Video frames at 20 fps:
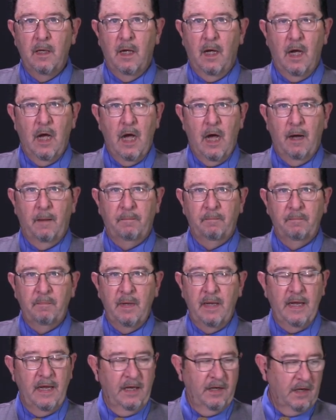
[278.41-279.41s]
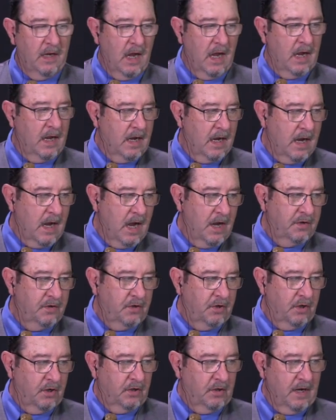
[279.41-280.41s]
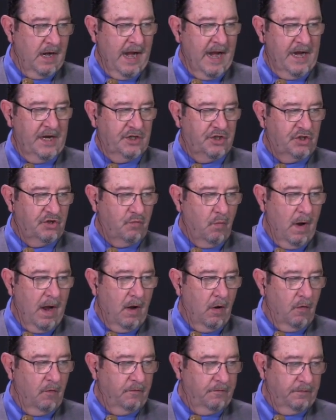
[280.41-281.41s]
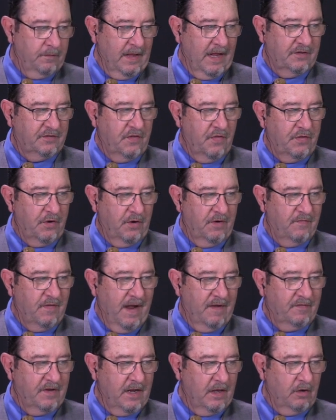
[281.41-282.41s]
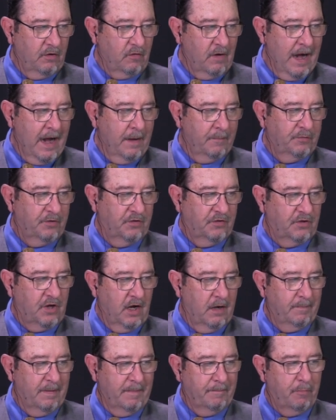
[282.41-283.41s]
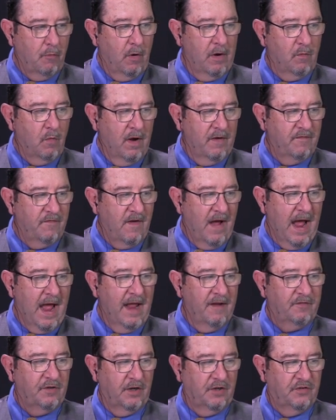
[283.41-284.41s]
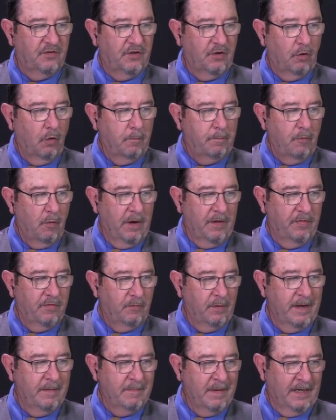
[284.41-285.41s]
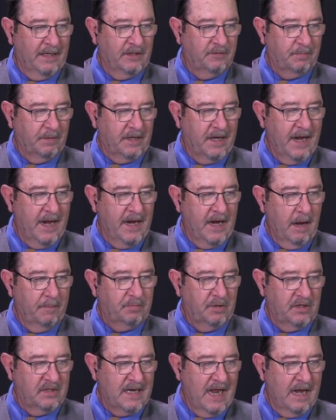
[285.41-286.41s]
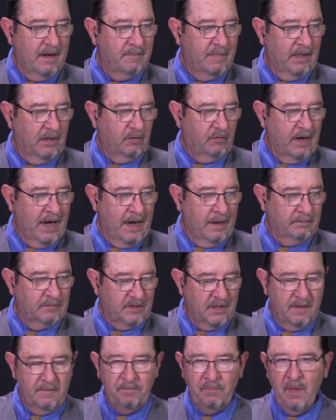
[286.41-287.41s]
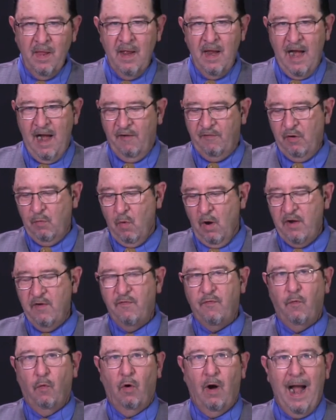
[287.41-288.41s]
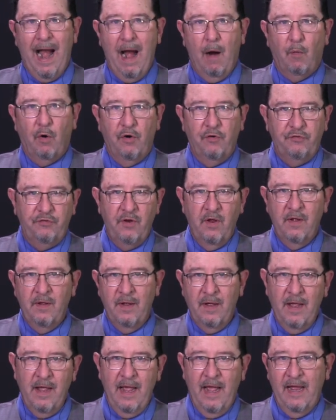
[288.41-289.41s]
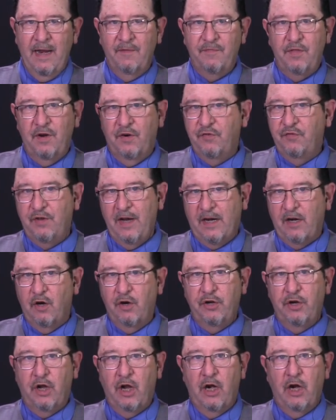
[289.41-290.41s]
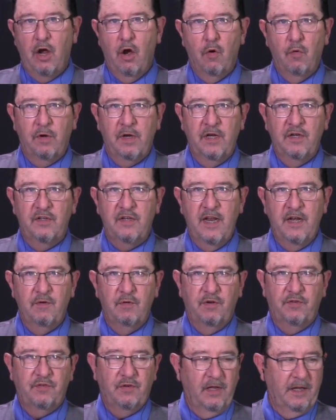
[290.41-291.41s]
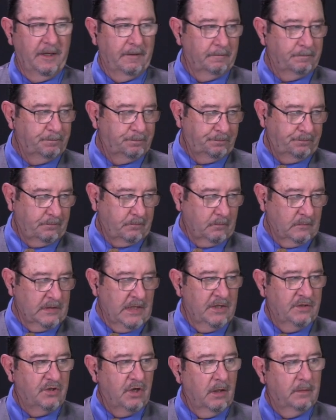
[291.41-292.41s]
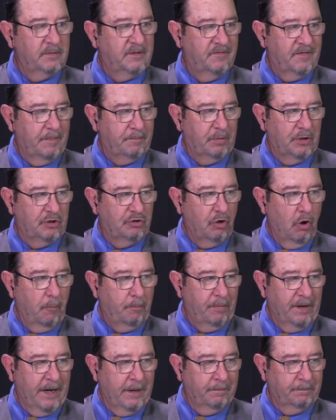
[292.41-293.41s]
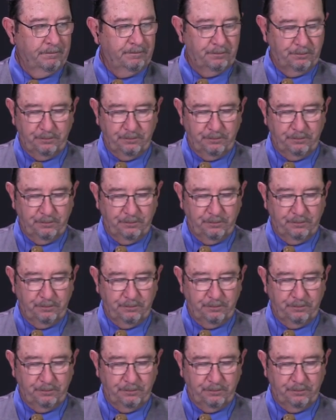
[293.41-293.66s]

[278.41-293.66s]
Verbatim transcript: um, uh, under age 12, less than 35 kilograms, is going to be 0.15 to 0.3 mgs per kg, up to 10 milligrams every one to four hours. And if they're sicker, you're going to go continuously. In terms of ipratropium,